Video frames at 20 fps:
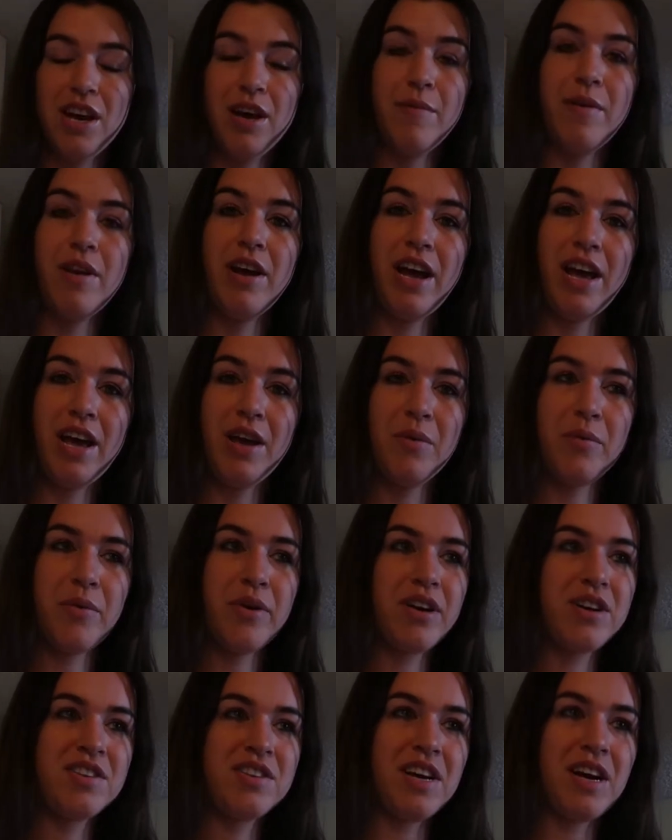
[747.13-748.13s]
But hey, it
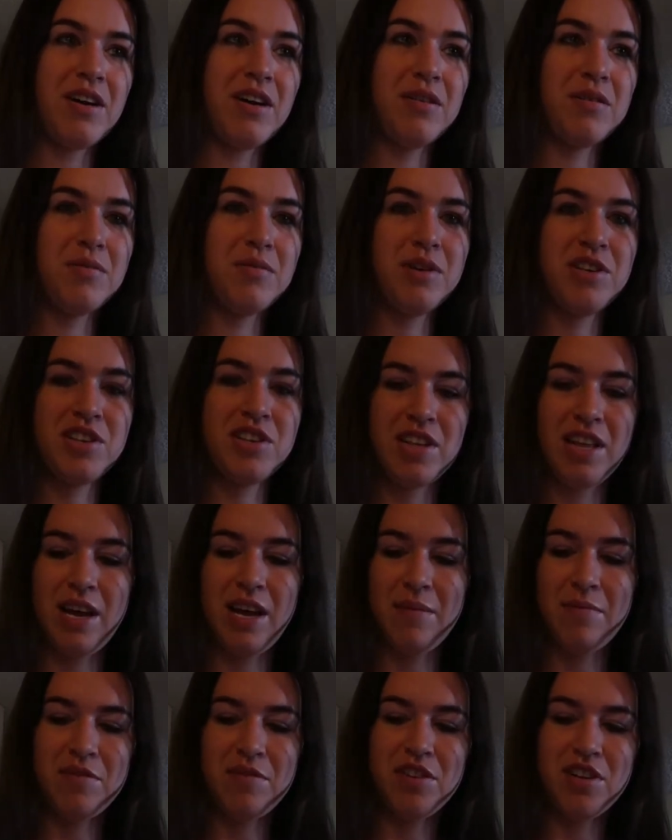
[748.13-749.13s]
worked out. We
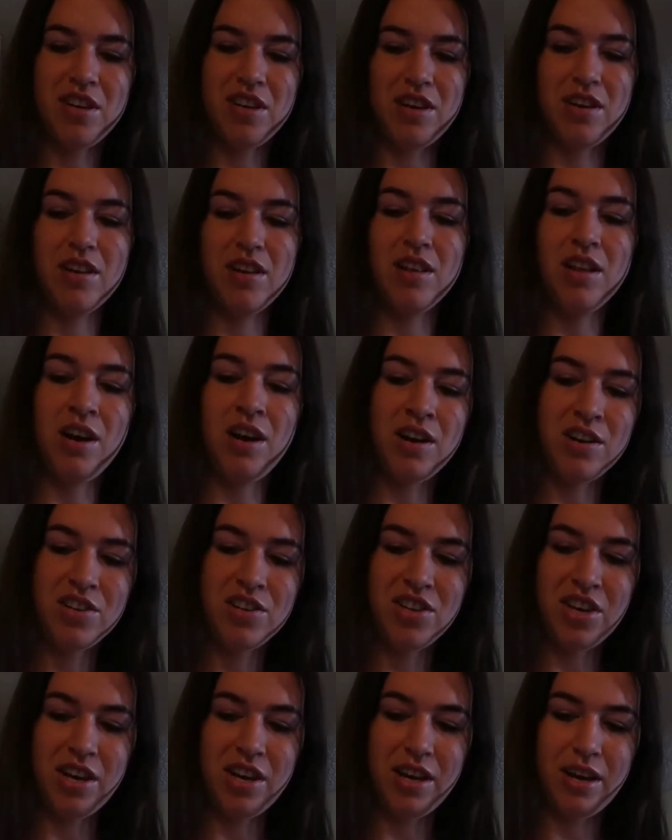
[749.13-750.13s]
slept a long
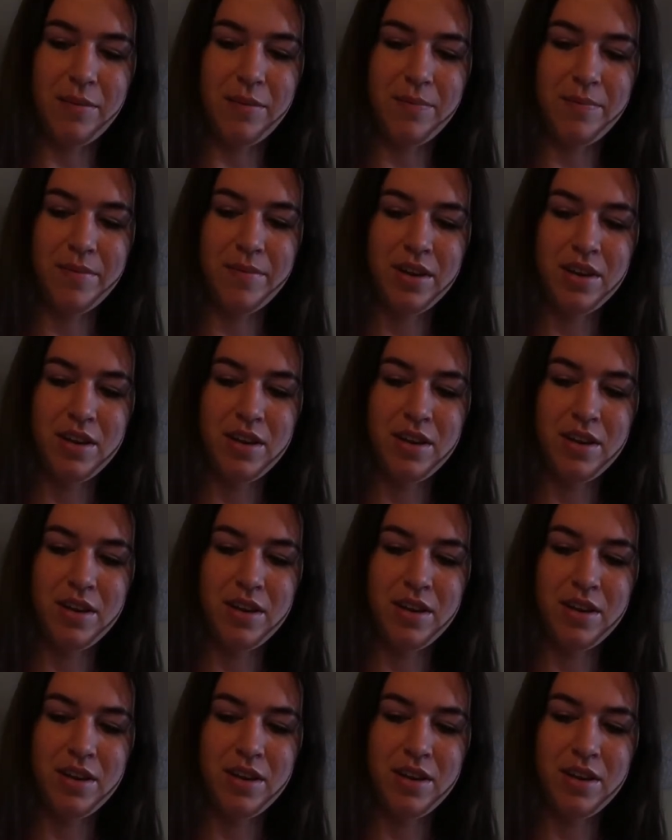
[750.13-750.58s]
time.